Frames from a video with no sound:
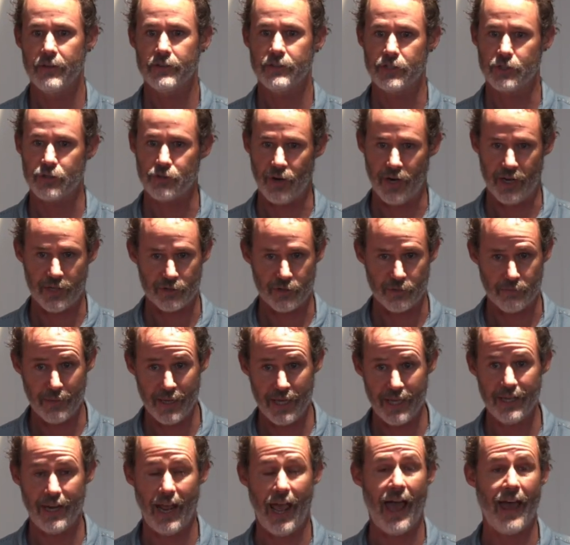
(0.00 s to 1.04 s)
to
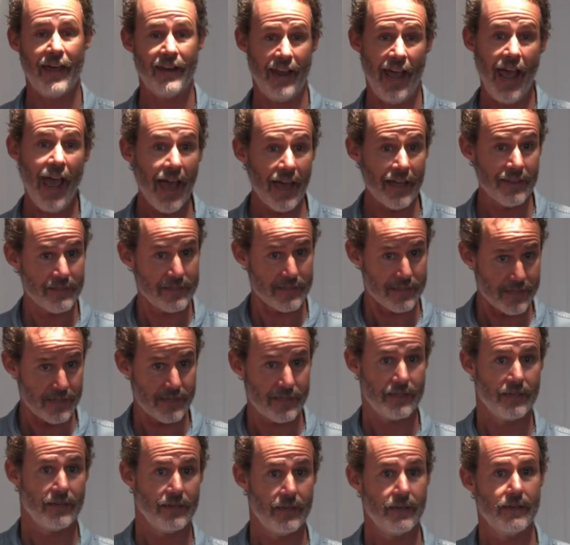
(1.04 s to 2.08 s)
transmit and
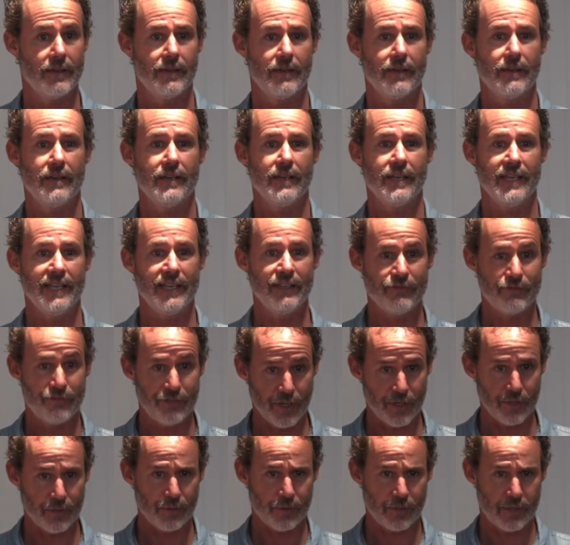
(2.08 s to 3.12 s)
hence
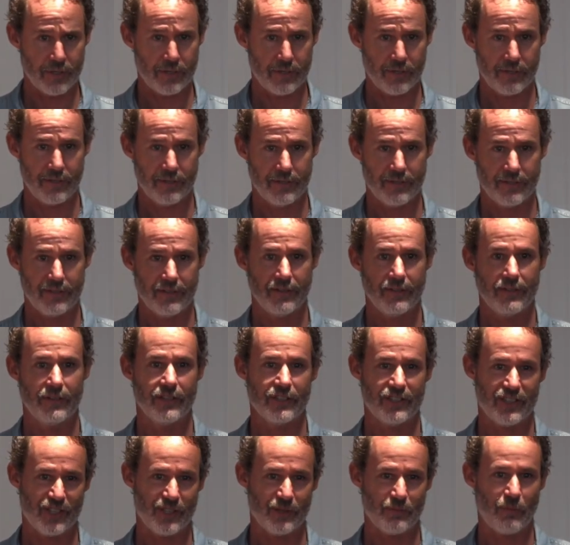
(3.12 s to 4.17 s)
evoke.
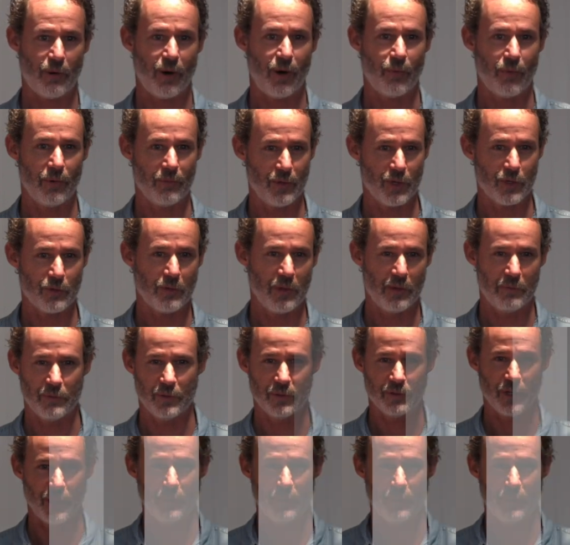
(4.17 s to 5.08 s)
This is the part where most people